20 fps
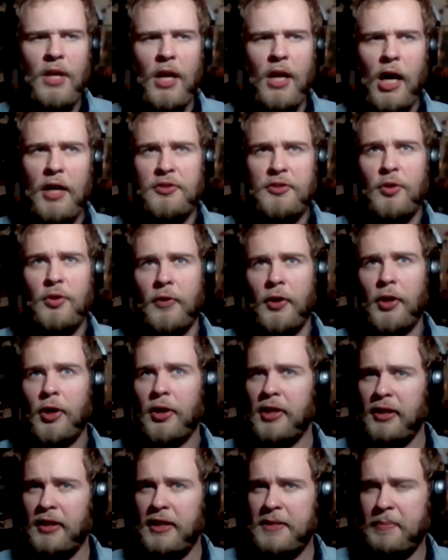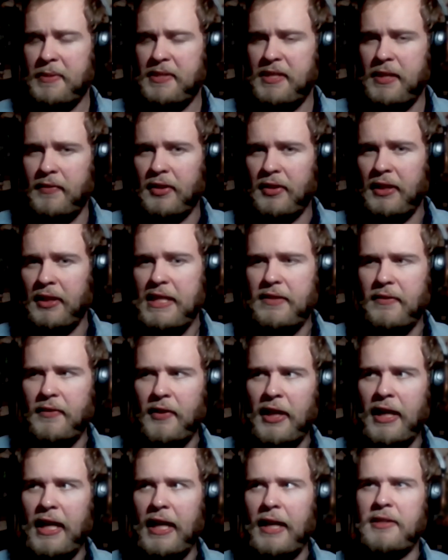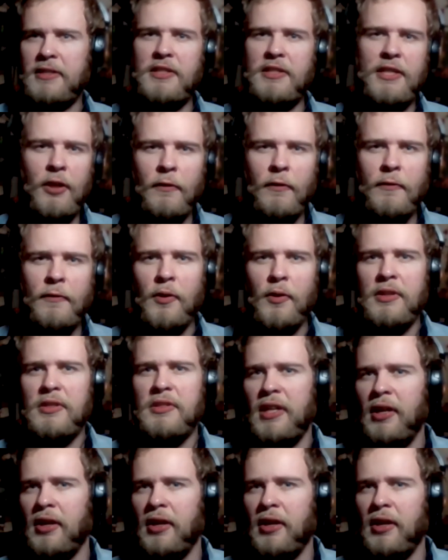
So for Hercules specifically, he's a very kind of skill-focused